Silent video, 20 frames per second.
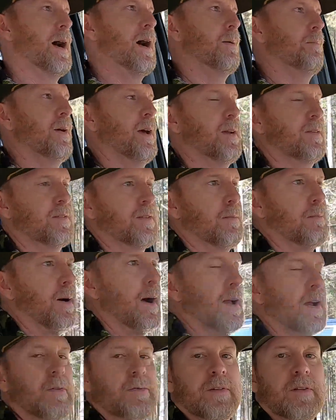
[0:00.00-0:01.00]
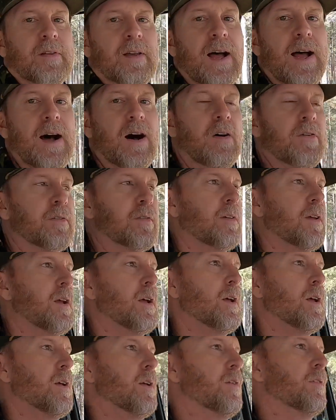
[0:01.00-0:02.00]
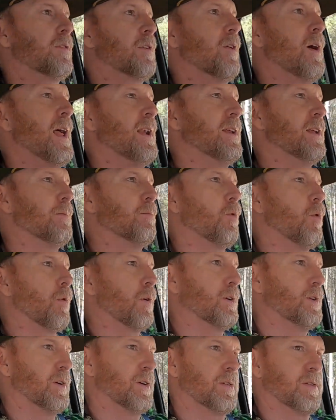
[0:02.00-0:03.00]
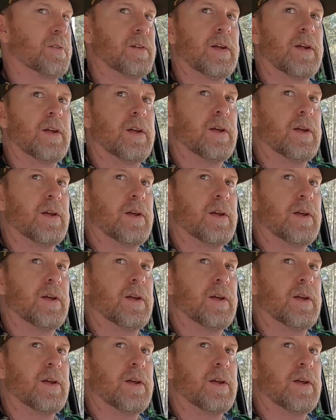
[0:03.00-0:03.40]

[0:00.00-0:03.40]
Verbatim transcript: I'm at somebody else's house, so I didn't want to just